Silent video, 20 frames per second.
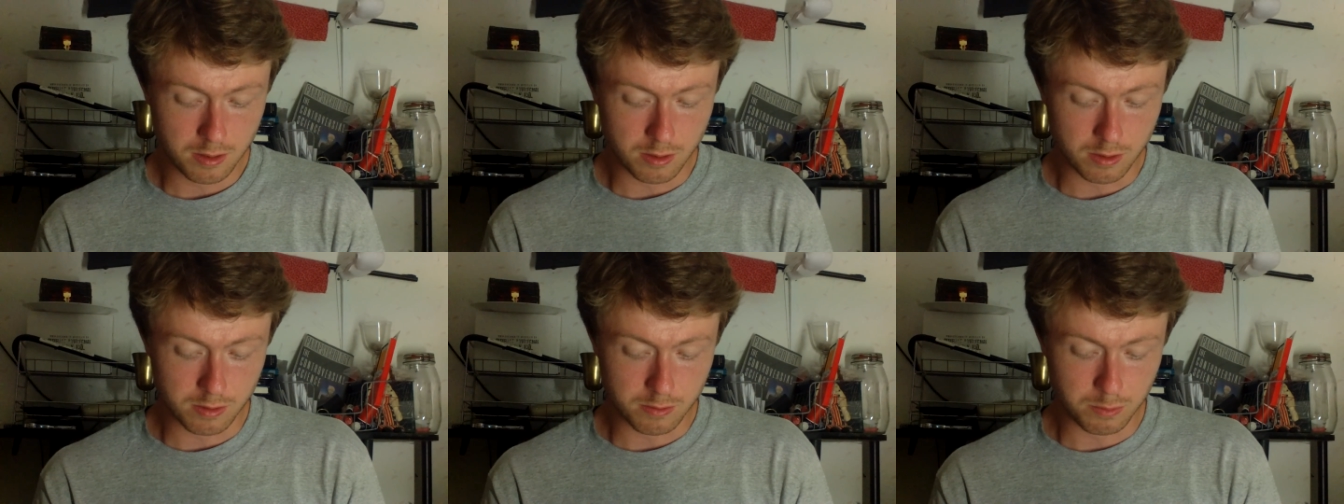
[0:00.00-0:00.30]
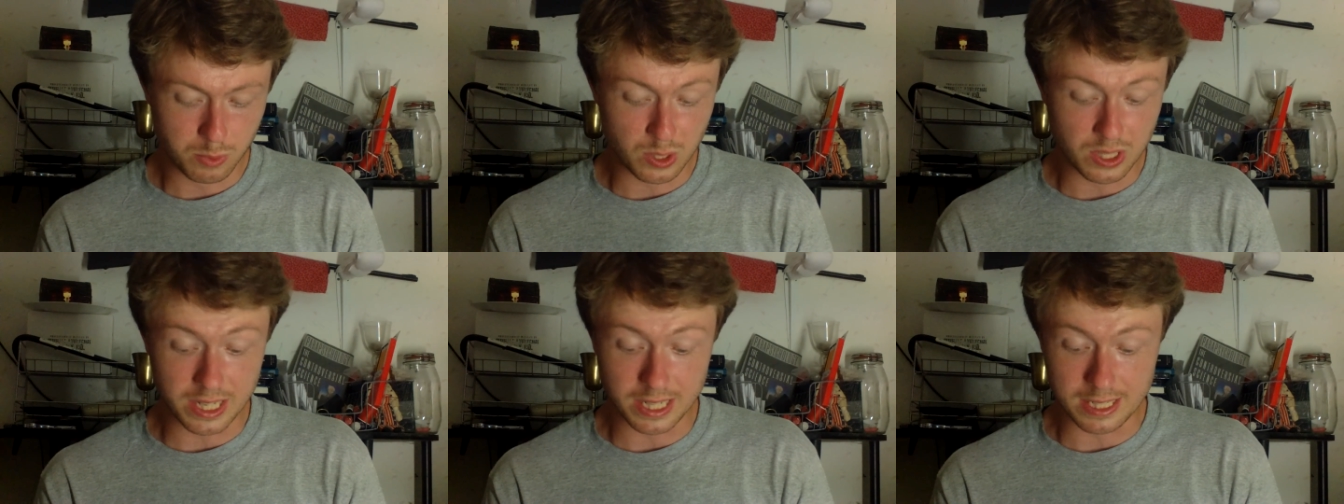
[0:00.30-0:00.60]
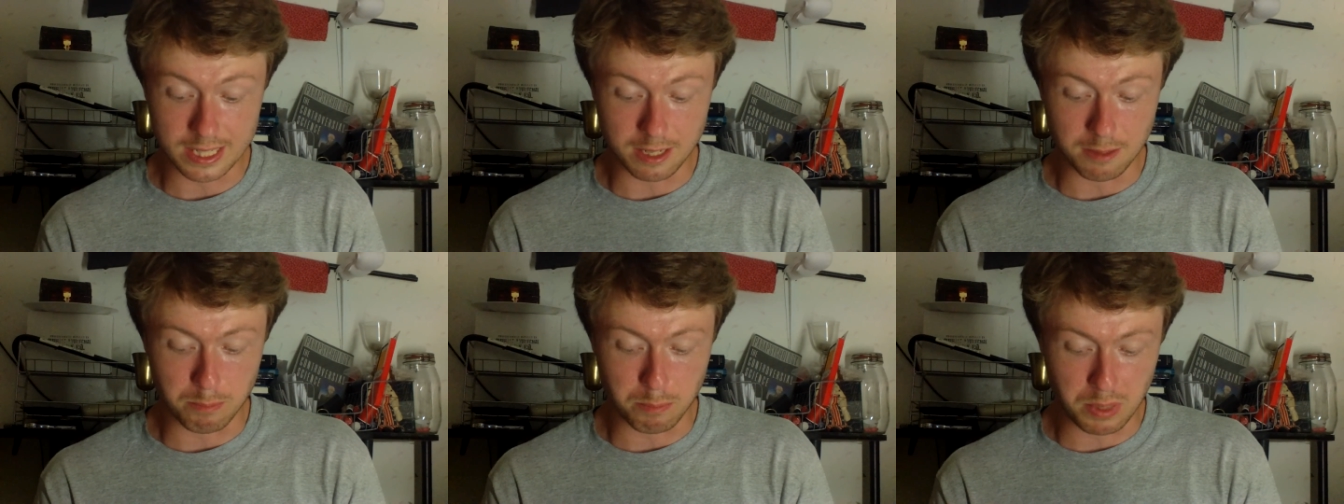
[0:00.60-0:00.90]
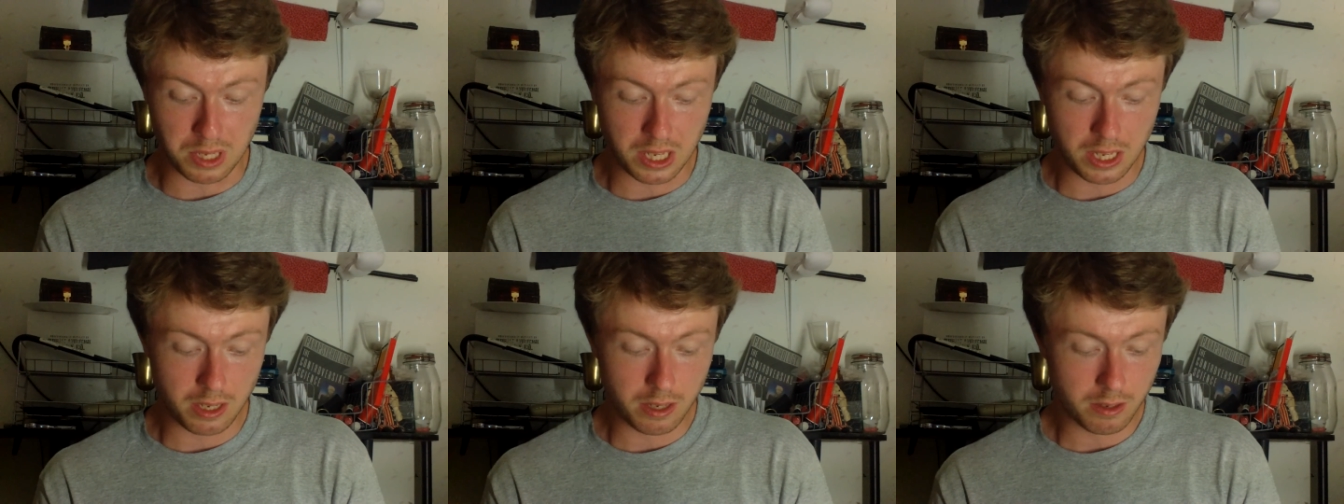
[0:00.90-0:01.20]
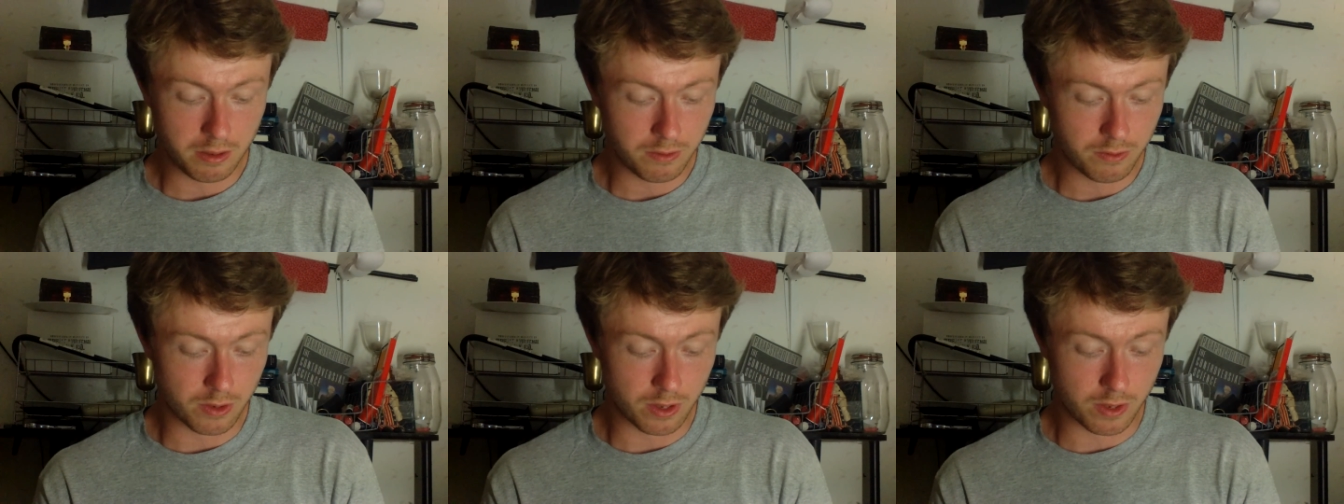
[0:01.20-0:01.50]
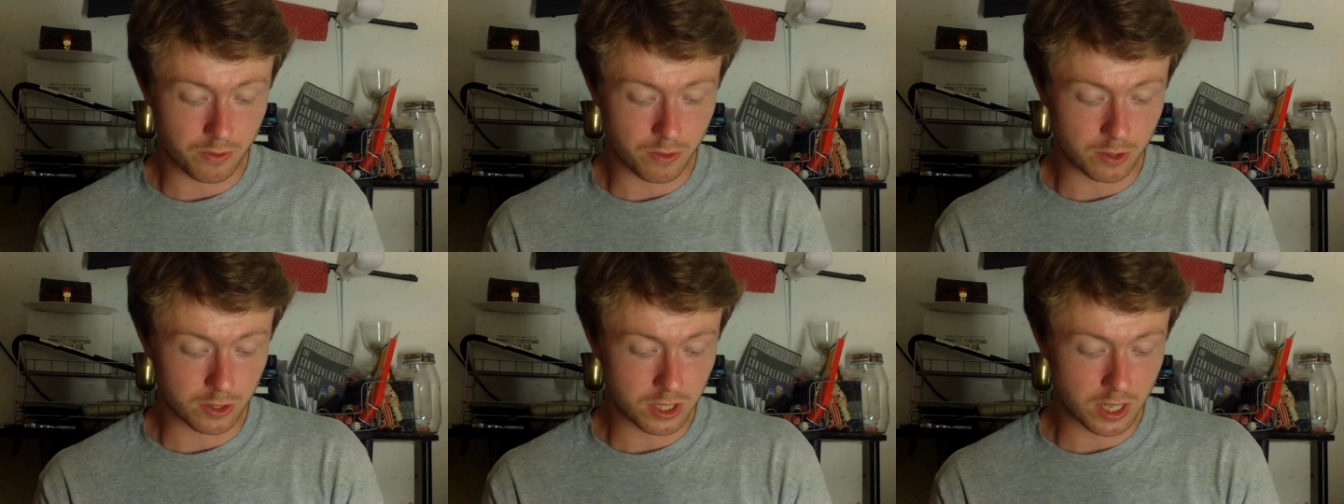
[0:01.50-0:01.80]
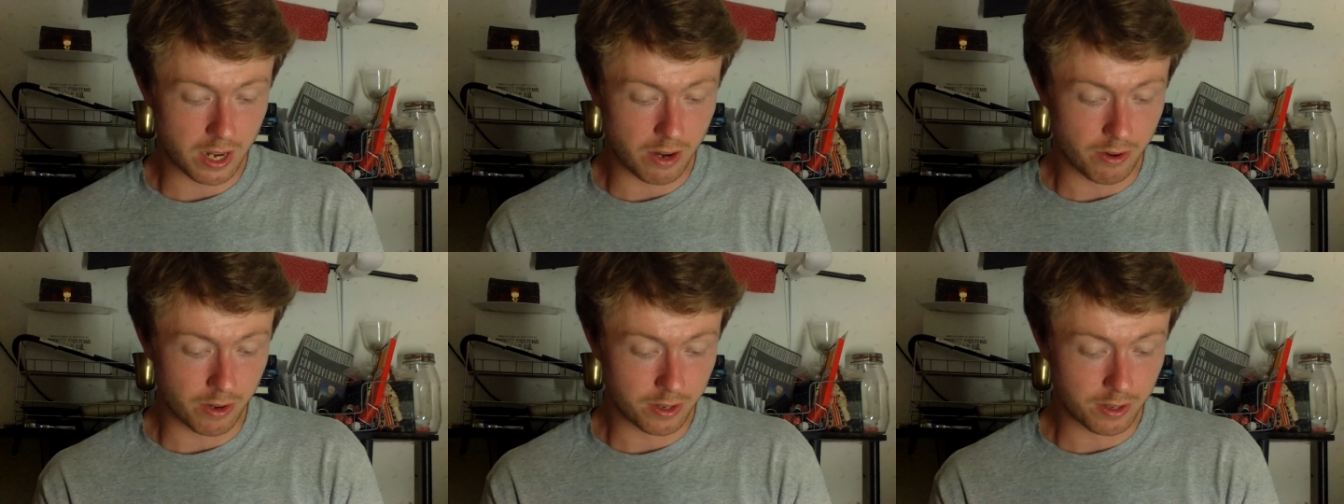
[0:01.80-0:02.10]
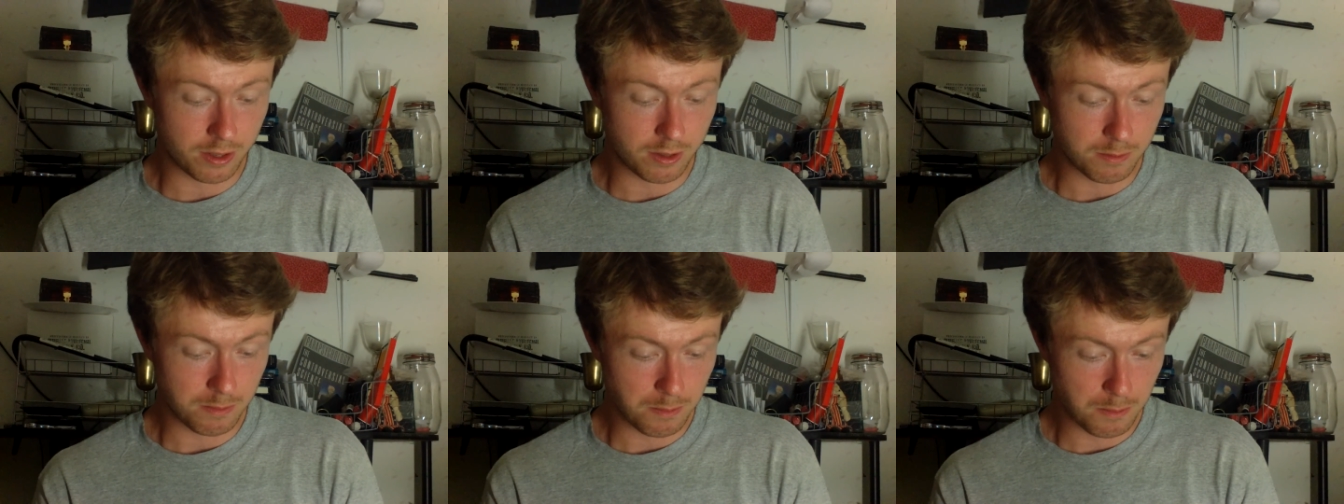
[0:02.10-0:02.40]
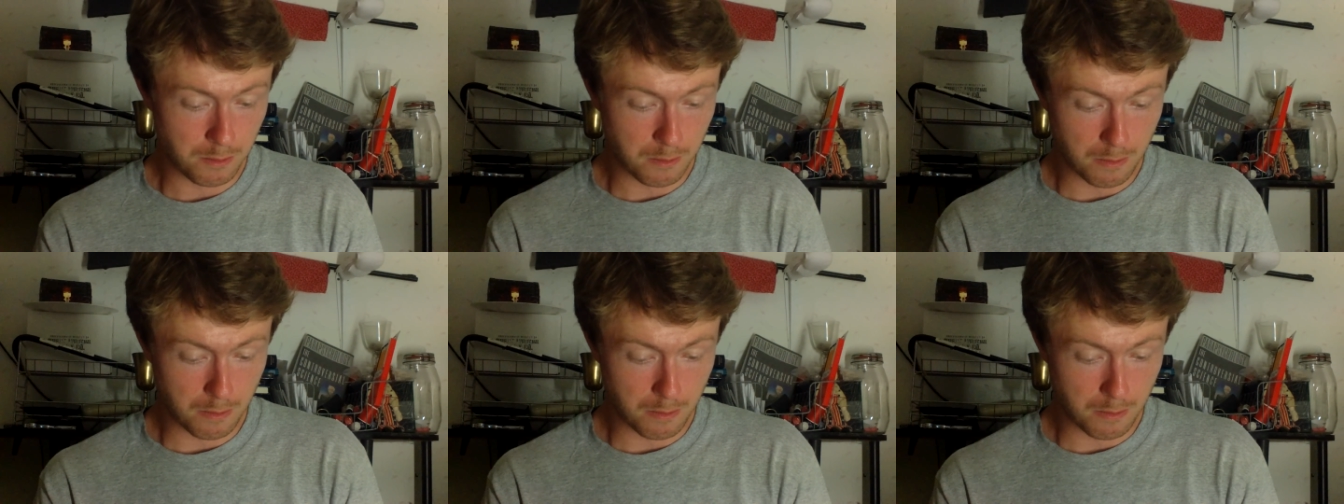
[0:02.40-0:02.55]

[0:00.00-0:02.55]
uh, predicted B for the first character.